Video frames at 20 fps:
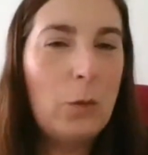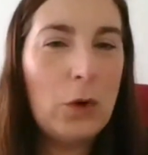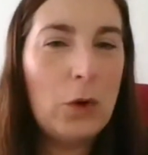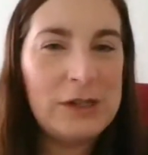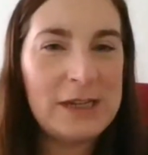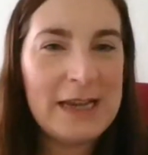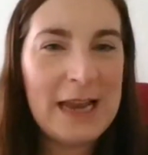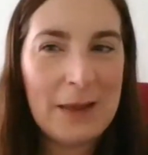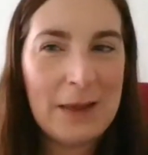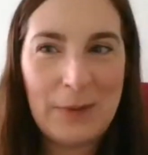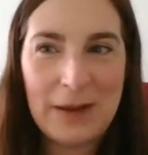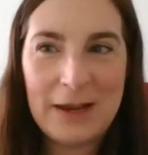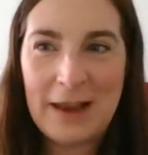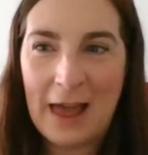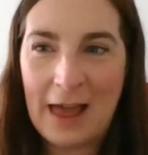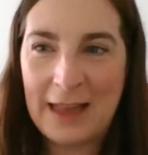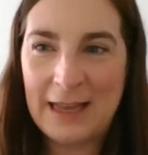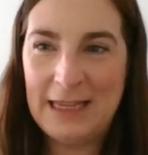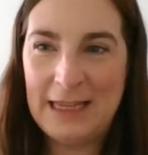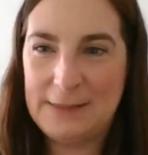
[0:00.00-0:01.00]
Wouldn't it be
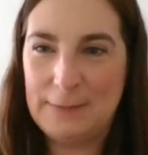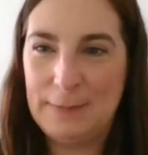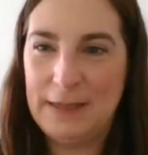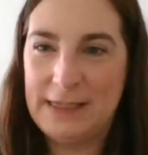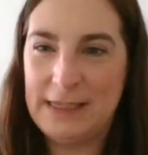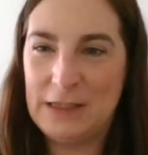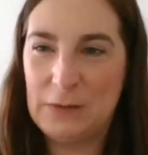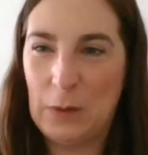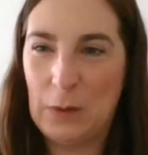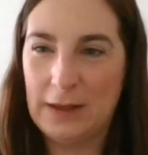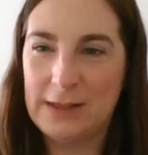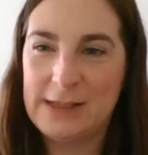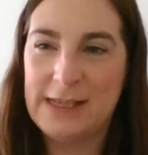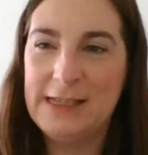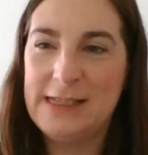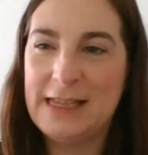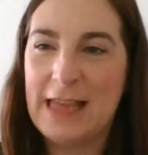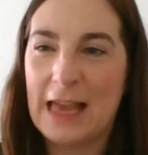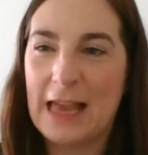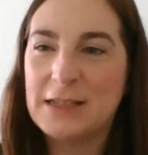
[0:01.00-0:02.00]
nice, Mrs.
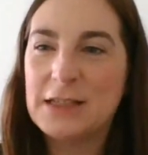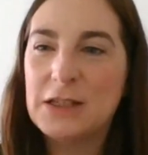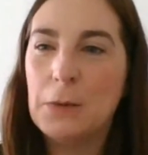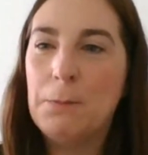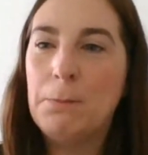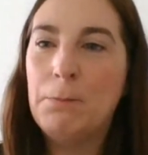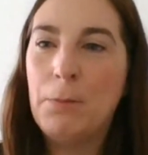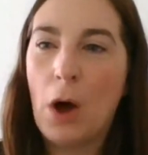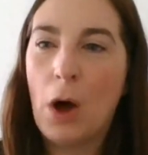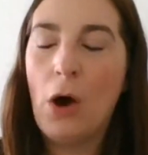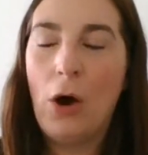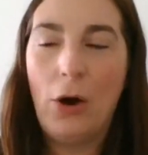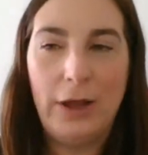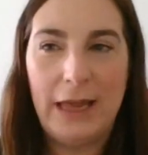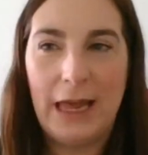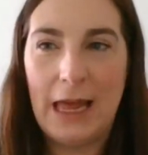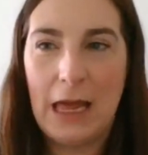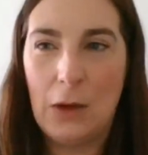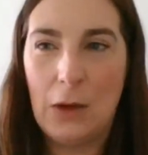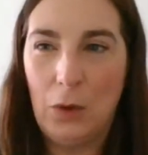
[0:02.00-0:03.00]
Walton, to get some
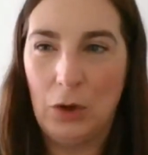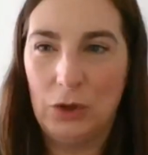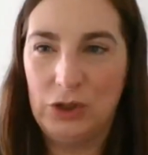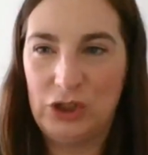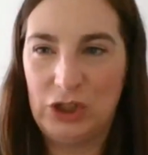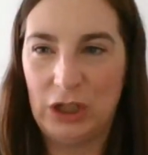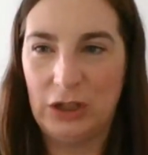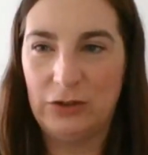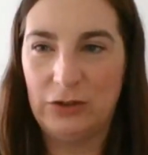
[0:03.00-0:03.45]
more year one mm-hmm.